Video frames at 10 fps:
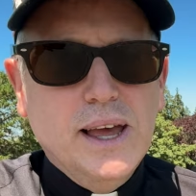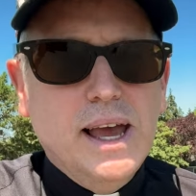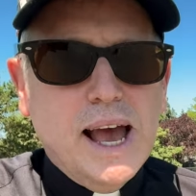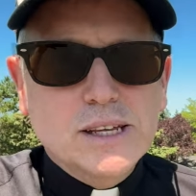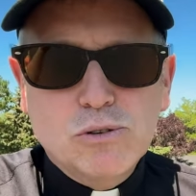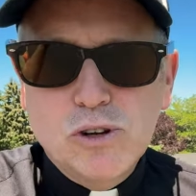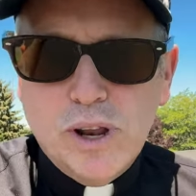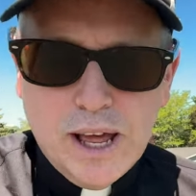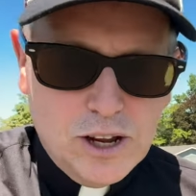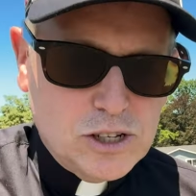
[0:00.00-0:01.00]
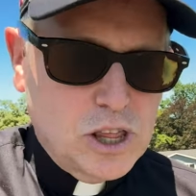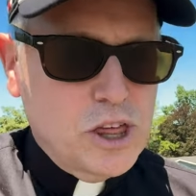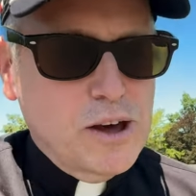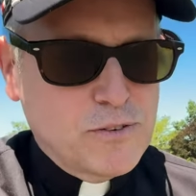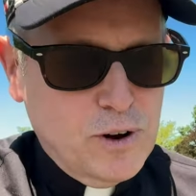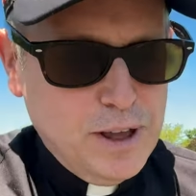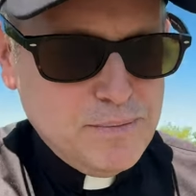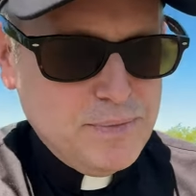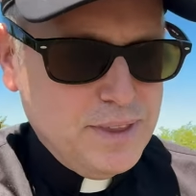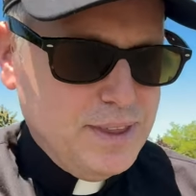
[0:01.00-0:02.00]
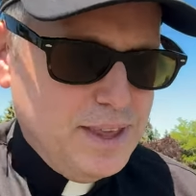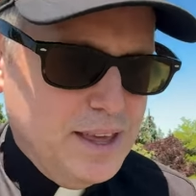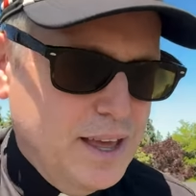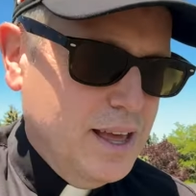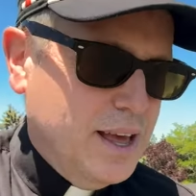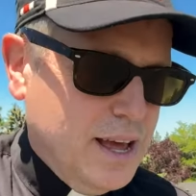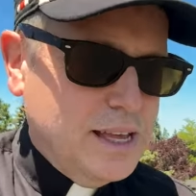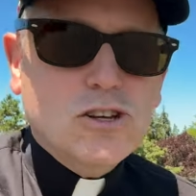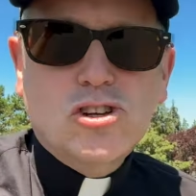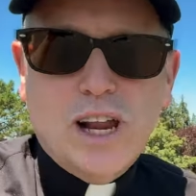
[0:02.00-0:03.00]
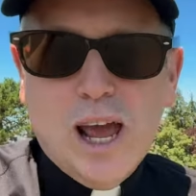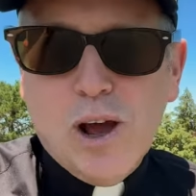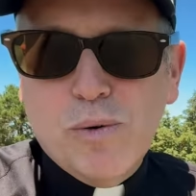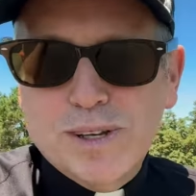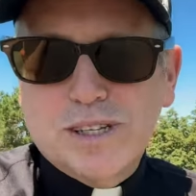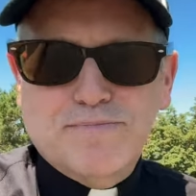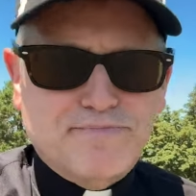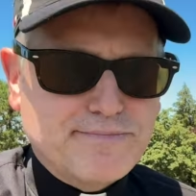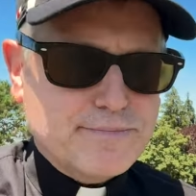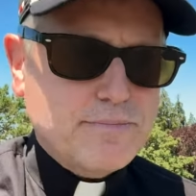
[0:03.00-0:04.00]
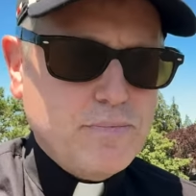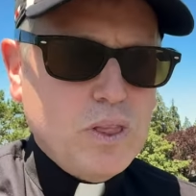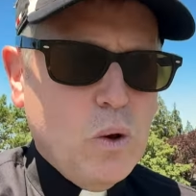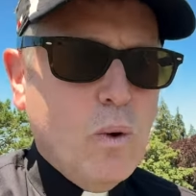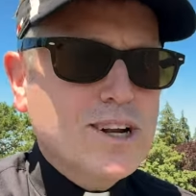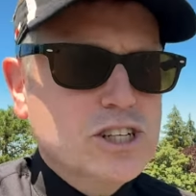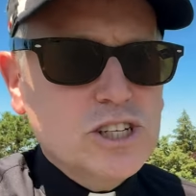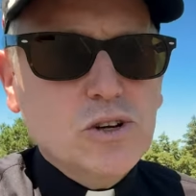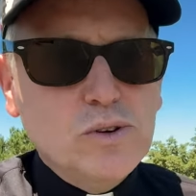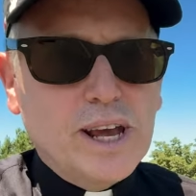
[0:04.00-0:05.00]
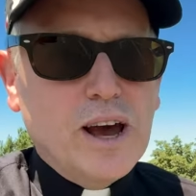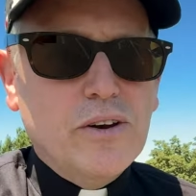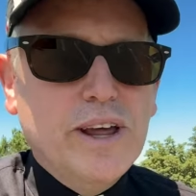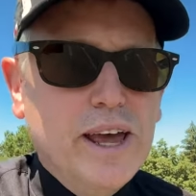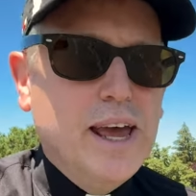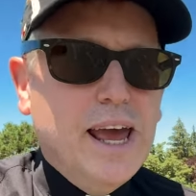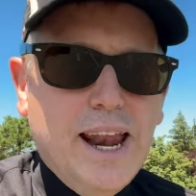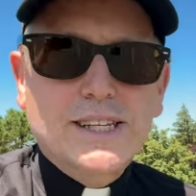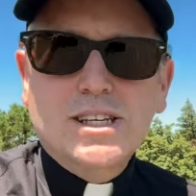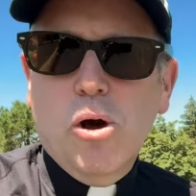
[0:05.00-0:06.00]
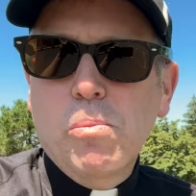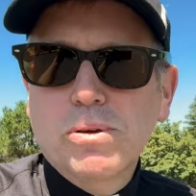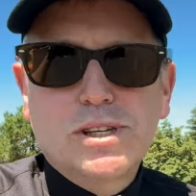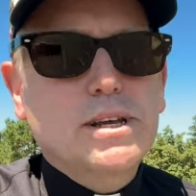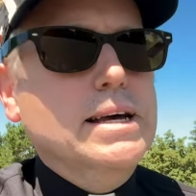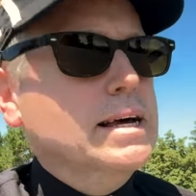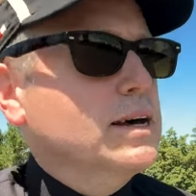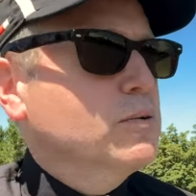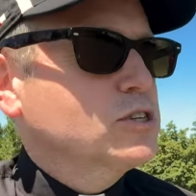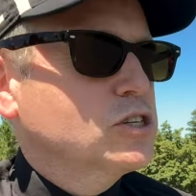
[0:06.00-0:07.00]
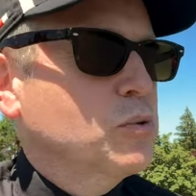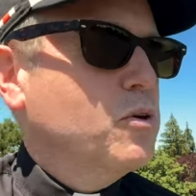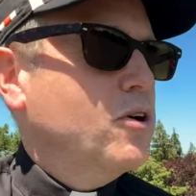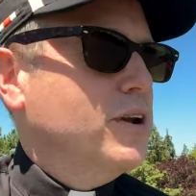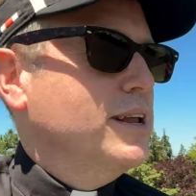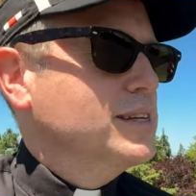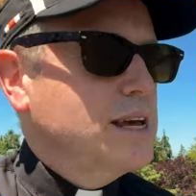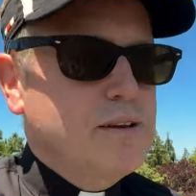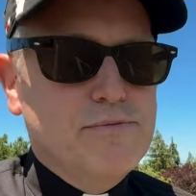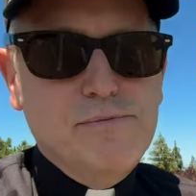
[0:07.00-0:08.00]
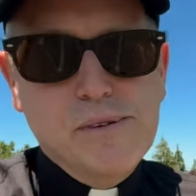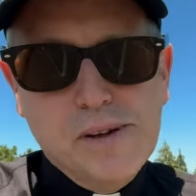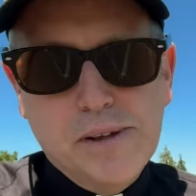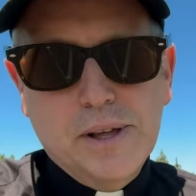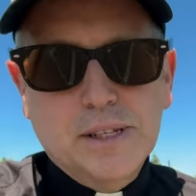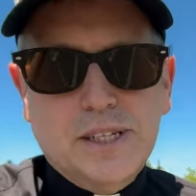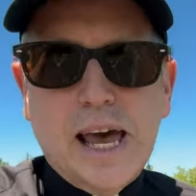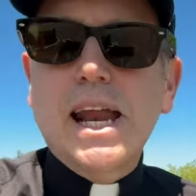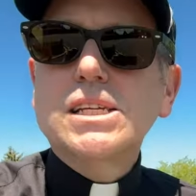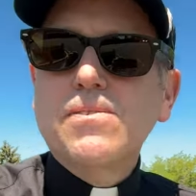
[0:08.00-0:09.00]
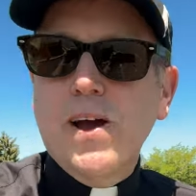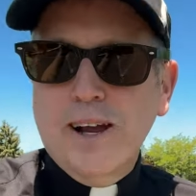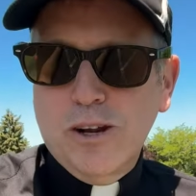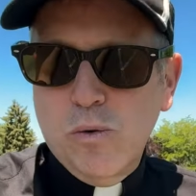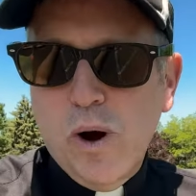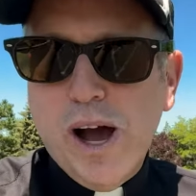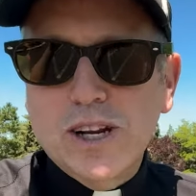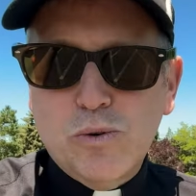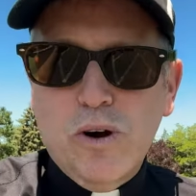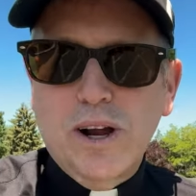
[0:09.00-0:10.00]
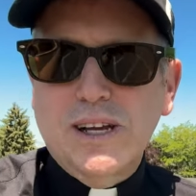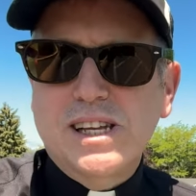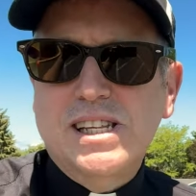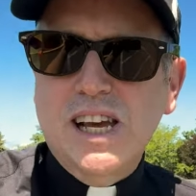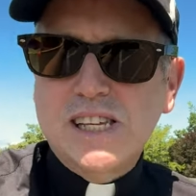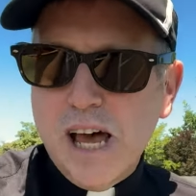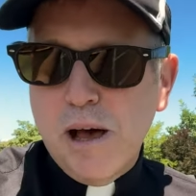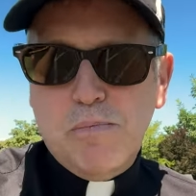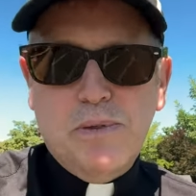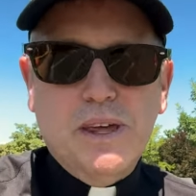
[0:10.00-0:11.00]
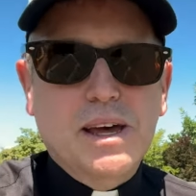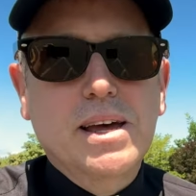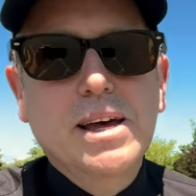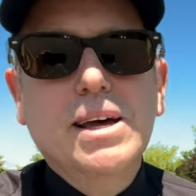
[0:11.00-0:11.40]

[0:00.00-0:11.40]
as we're doing that, here's a thought for you. Yesterday I was watching this go down, and it's almost, what's the word? It's kind of satisfying to watch, where it digs up the